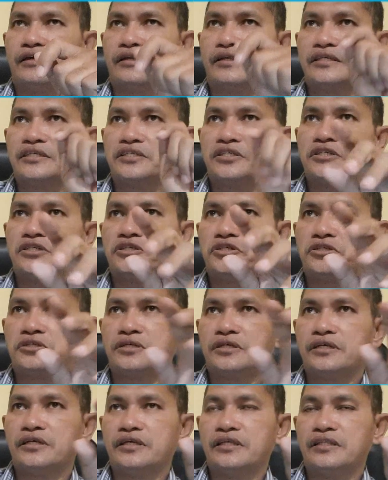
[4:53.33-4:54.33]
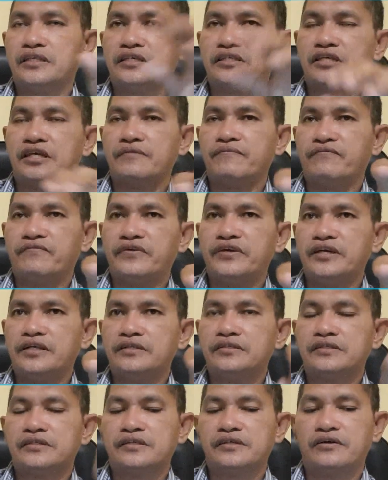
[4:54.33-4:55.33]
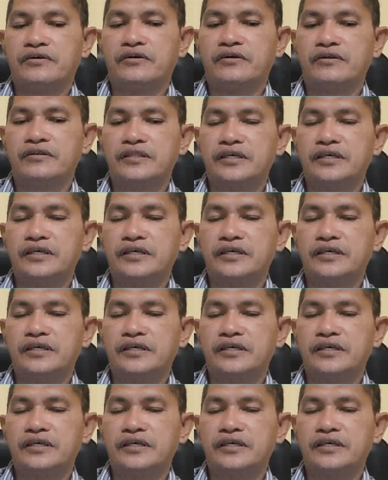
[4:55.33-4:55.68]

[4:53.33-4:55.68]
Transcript: research in the same fields or